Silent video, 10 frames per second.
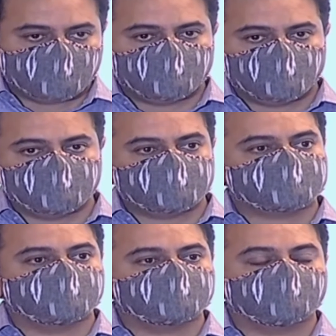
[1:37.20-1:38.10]

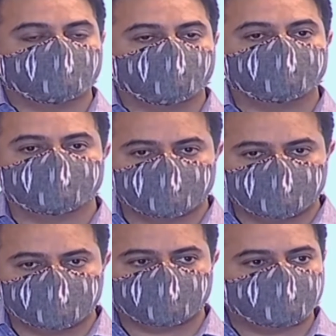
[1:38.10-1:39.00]
investors who are not
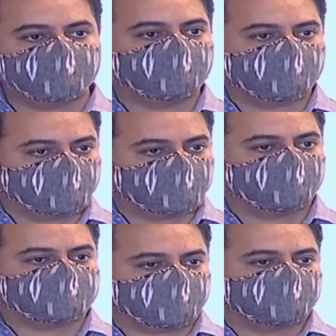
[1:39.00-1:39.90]
from India,
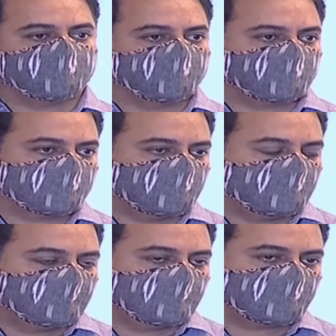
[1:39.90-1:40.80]
investors who are
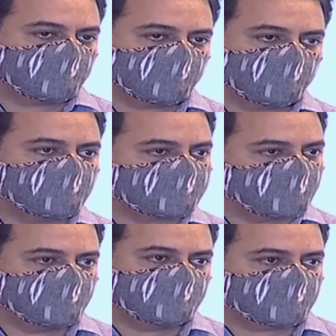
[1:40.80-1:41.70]
from
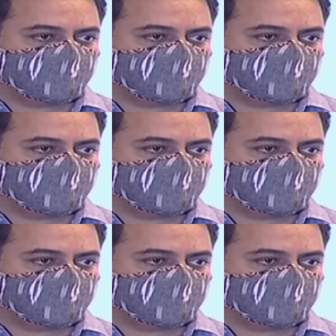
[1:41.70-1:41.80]
overseas,